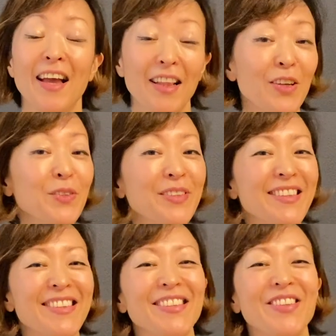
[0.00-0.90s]
Hello,
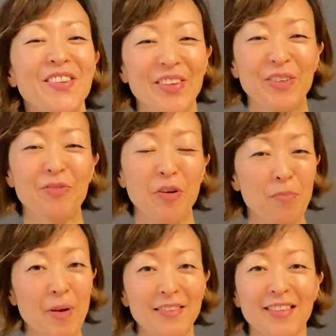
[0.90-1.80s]
this is Noriko from
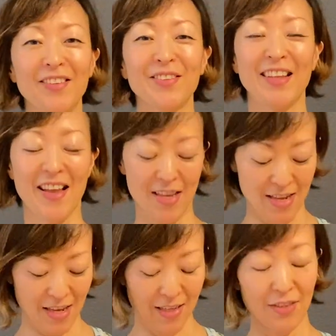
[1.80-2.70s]
Barcelona.
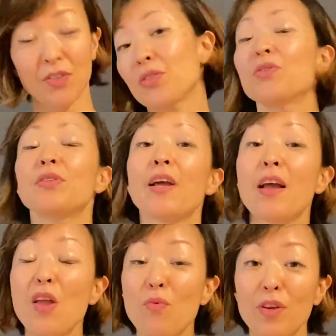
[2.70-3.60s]
So
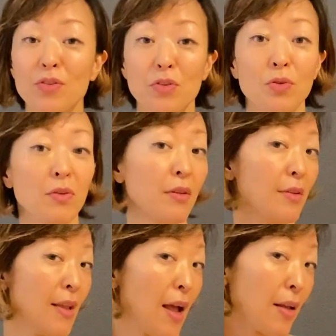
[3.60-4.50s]
today we do
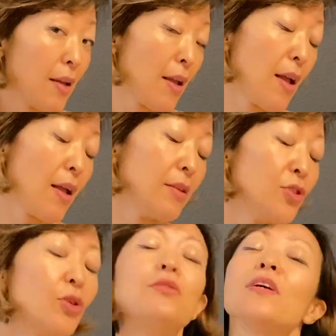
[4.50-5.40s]
neck and
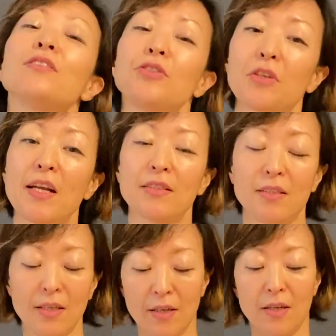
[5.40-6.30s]
shoulder
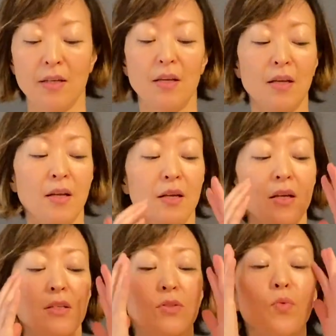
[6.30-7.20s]
stretch.
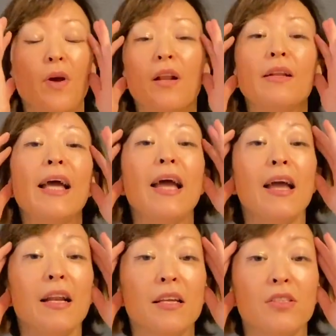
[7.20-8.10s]
So when the
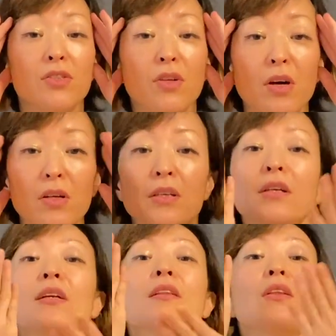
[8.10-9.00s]
head is not
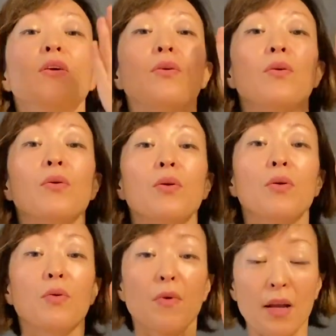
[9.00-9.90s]
in the
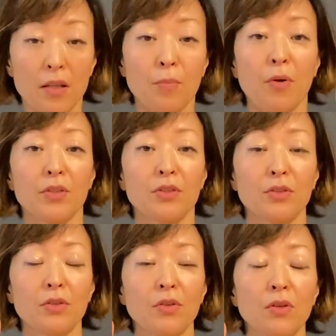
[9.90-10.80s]
correct
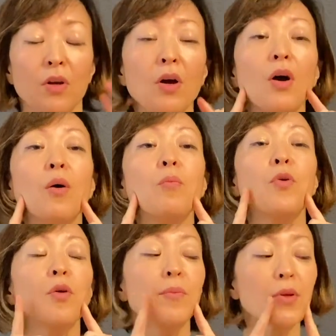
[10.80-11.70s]
position,
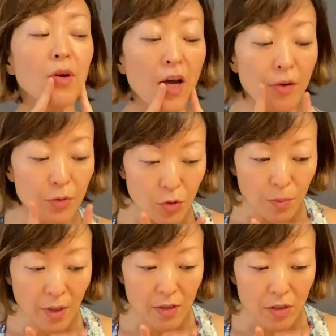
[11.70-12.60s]
probably you have too
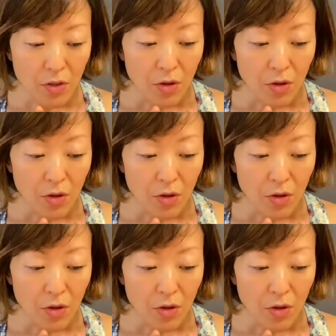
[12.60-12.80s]
much